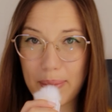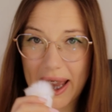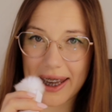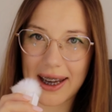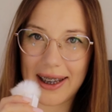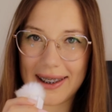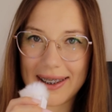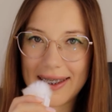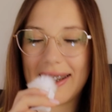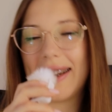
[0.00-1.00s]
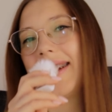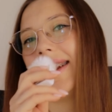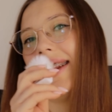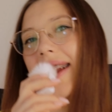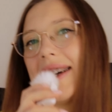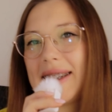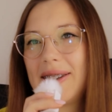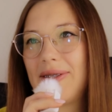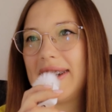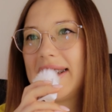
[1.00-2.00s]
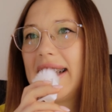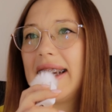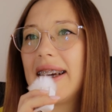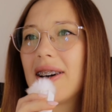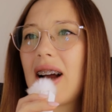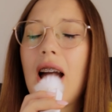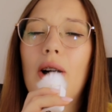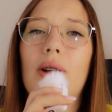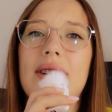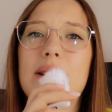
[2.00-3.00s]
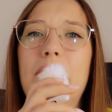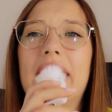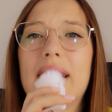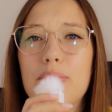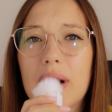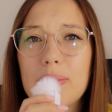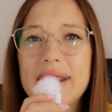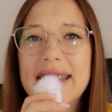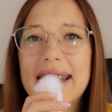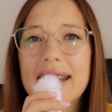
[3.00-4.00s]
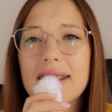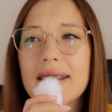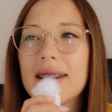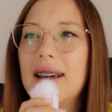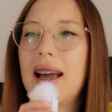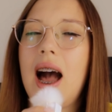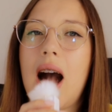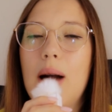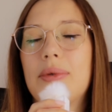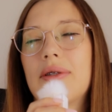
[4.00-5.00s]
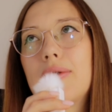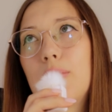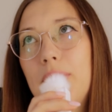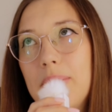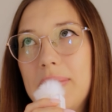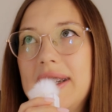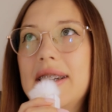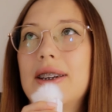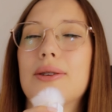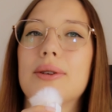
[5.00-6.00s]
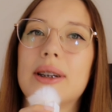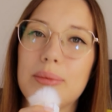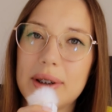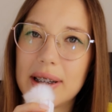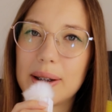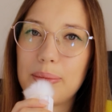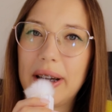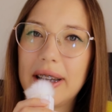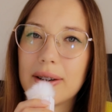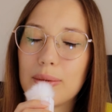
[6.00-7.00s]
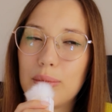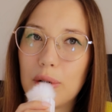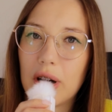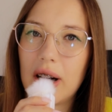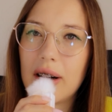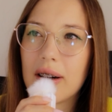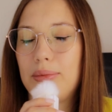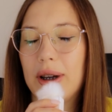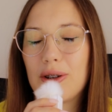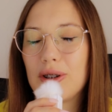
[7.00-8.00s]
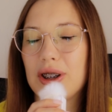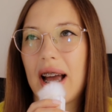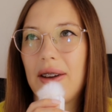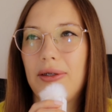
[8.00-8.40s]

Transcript: Baking. Nothing fancy here. I always bake in Marmoset. I prefer Marmoset to Substance Painter more because I